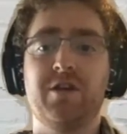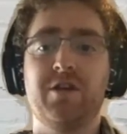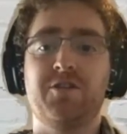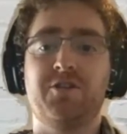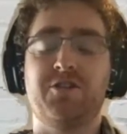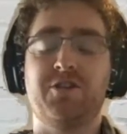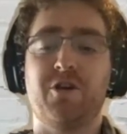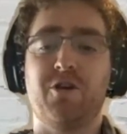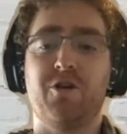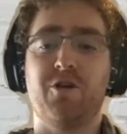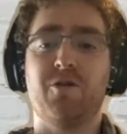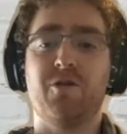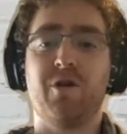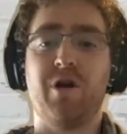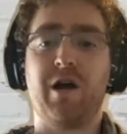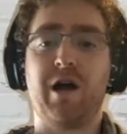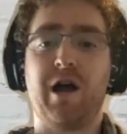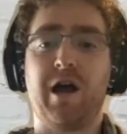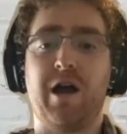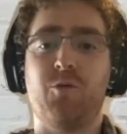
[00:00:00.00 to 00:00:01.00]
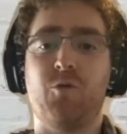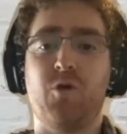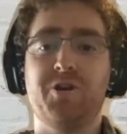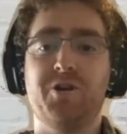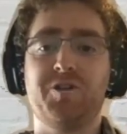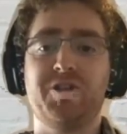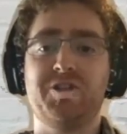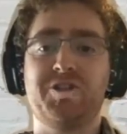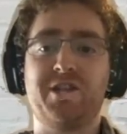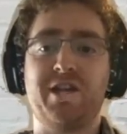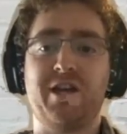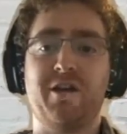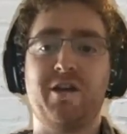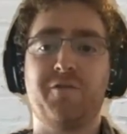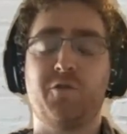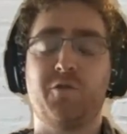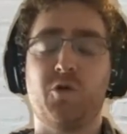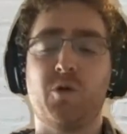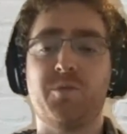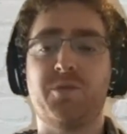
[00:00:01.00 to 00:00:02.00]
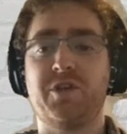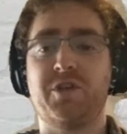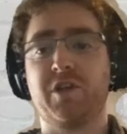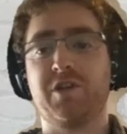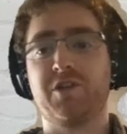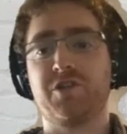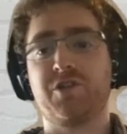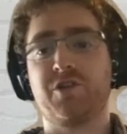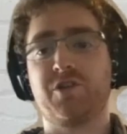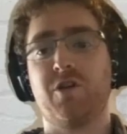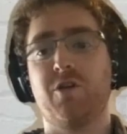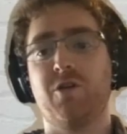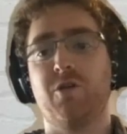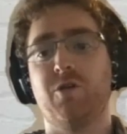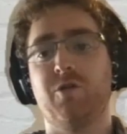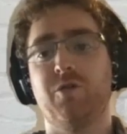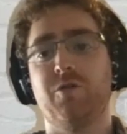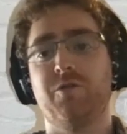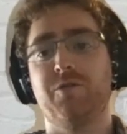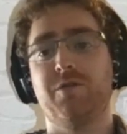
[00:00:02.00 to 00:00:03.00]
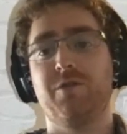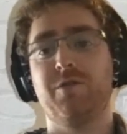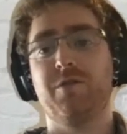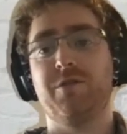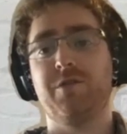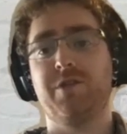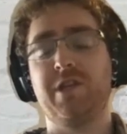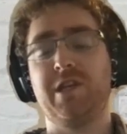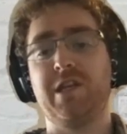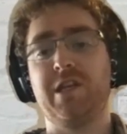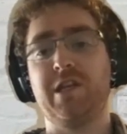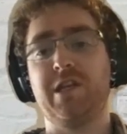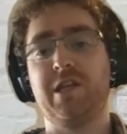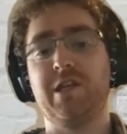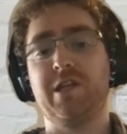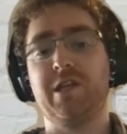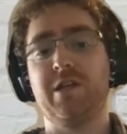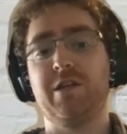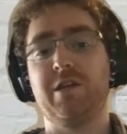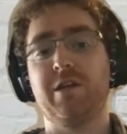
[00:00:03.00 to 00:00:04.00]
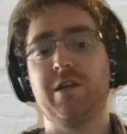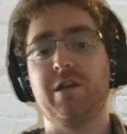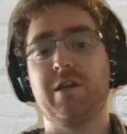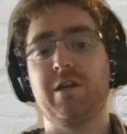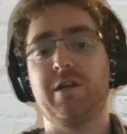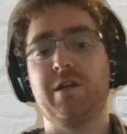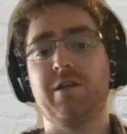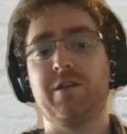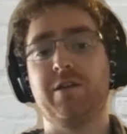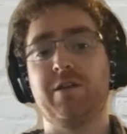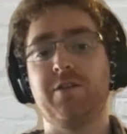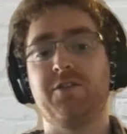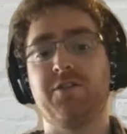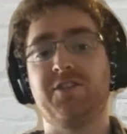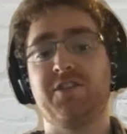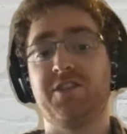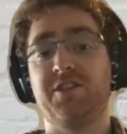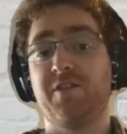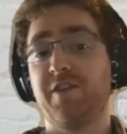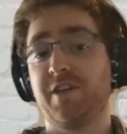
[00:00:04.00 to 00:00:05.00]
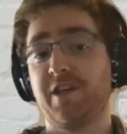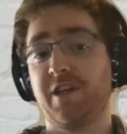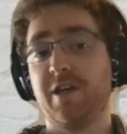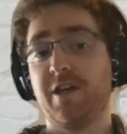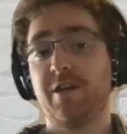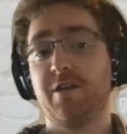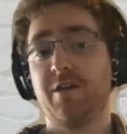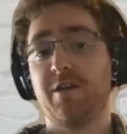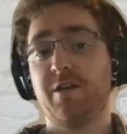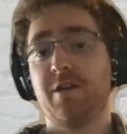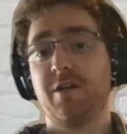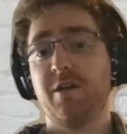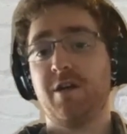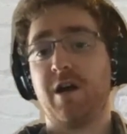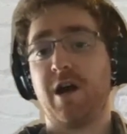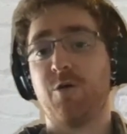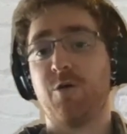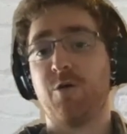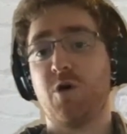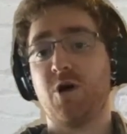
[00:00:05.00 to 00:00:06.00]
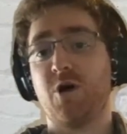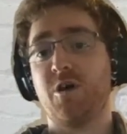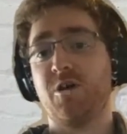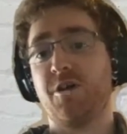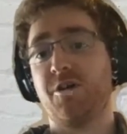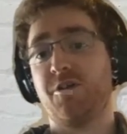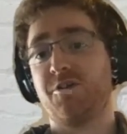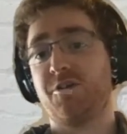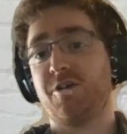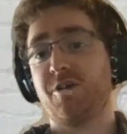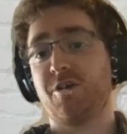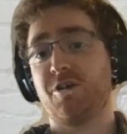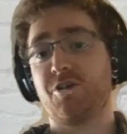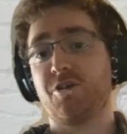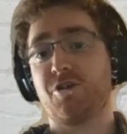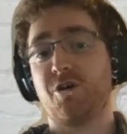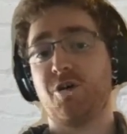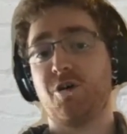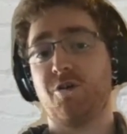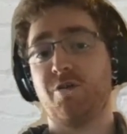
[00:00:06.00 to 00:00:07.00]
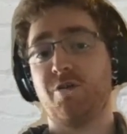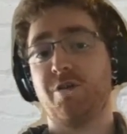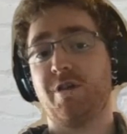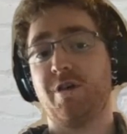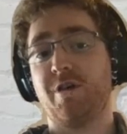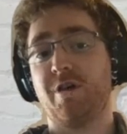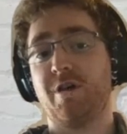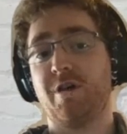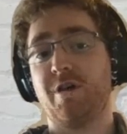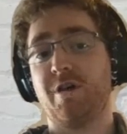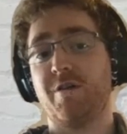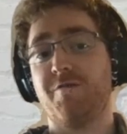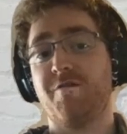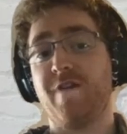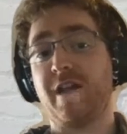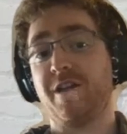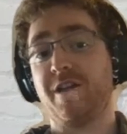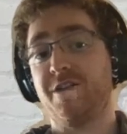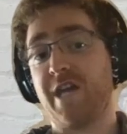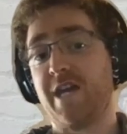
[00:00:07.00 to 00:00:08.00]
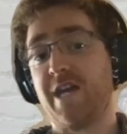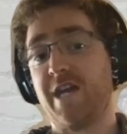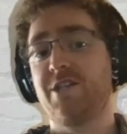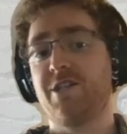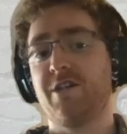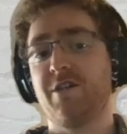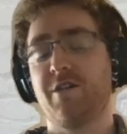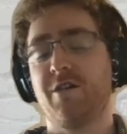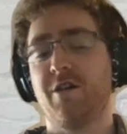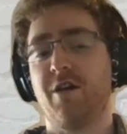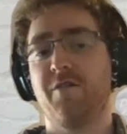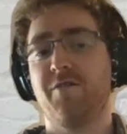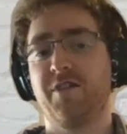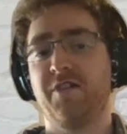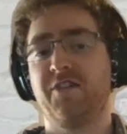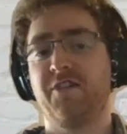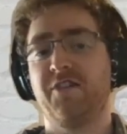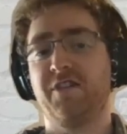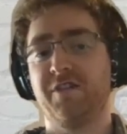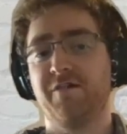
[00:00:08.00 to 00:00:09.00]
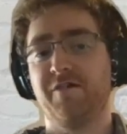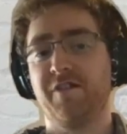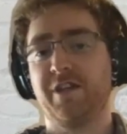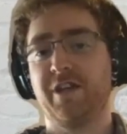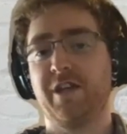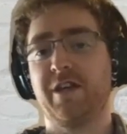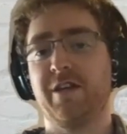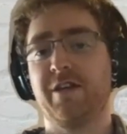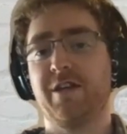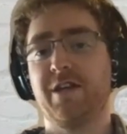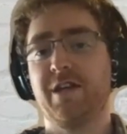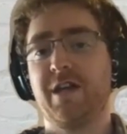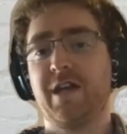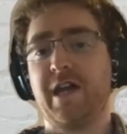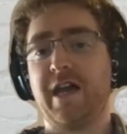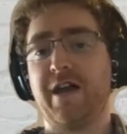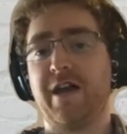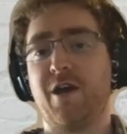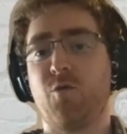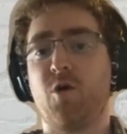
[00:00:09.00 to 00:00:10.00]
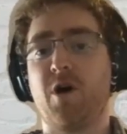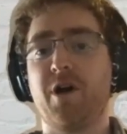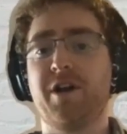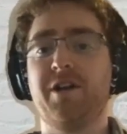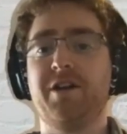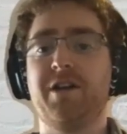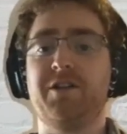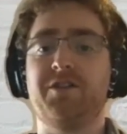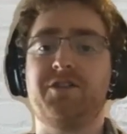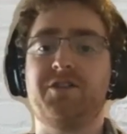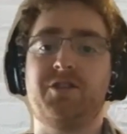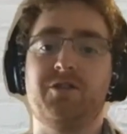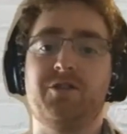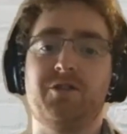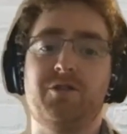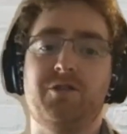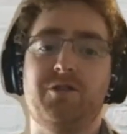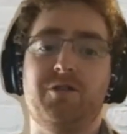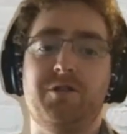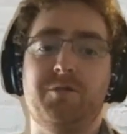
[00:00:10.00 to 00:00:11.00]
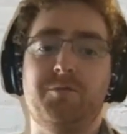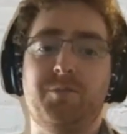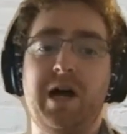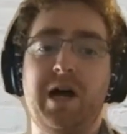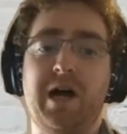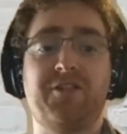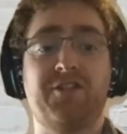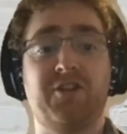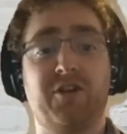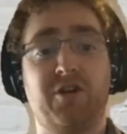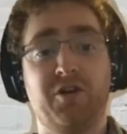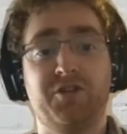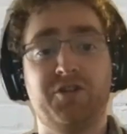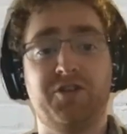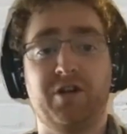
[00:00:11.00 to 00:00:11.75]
So I wanted Terraform to control the certificate. I wanted it to control the validation of the certificate, and I wanted it to pass it on to